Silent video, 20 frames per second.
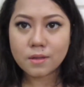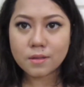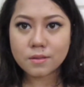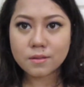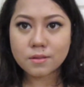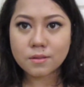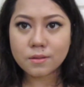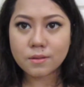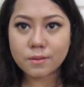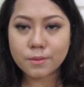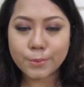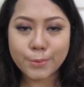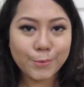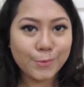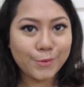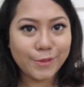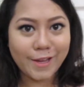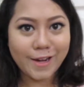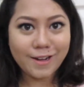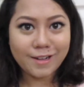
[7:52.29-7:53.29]
So
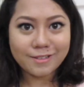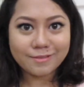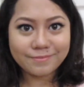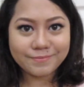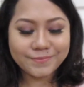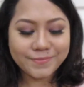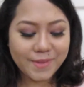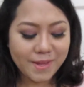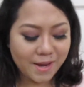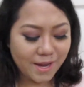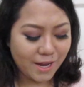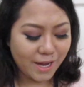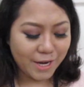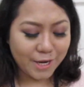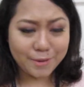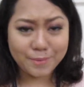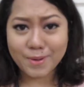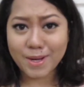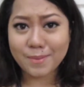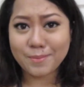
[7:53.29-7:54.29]
there,
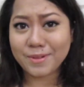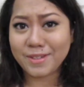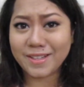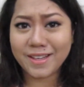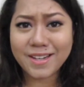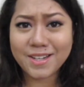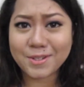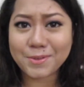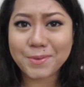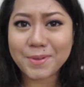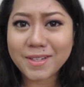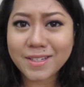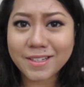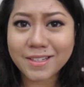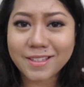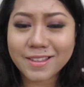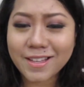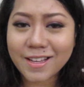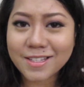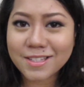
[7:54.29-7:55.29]
I'm done.
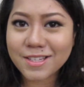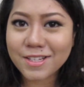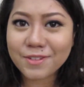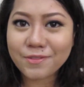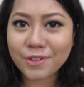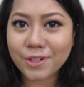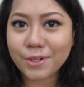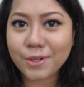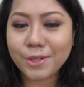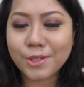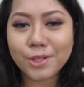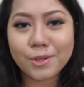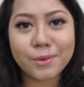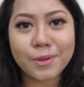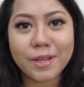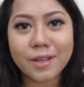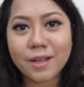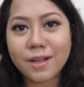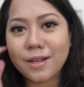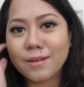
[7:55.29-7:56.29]
Really, that's it for
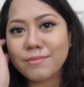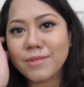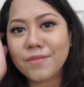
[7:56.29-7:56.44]
contouring.